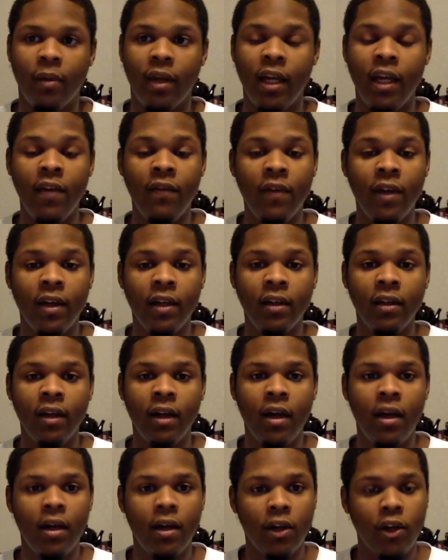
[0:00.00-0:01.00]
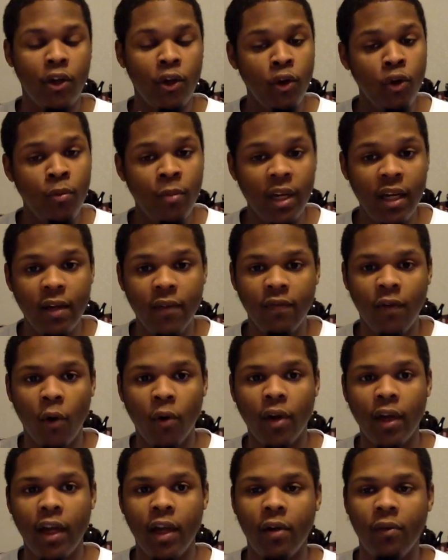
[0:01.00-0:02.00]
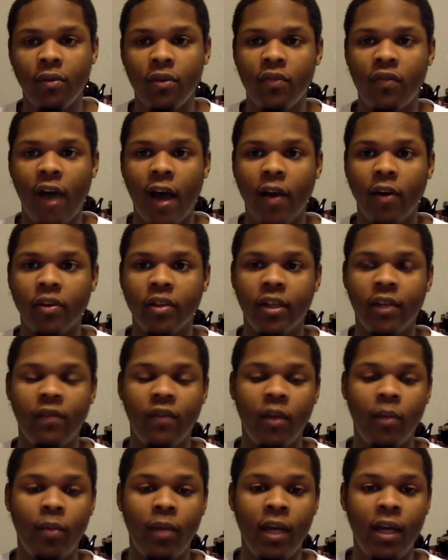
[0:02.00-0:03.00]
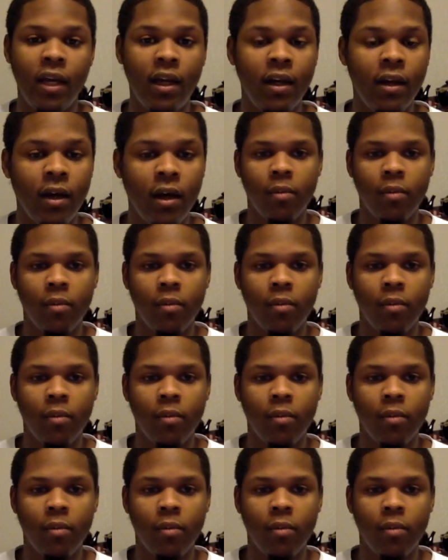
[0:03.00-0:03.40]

Even Hubie voted him for finals MVP.